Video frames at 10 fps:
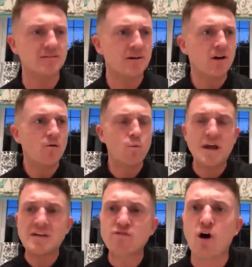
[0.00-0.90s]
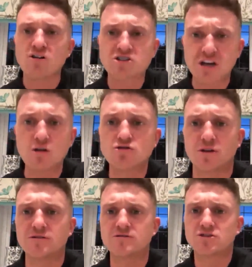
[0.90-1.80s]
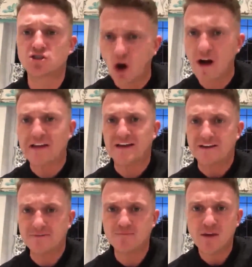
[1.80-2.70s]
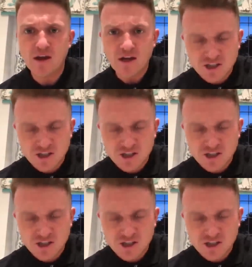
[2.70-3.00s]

think we've got children dying,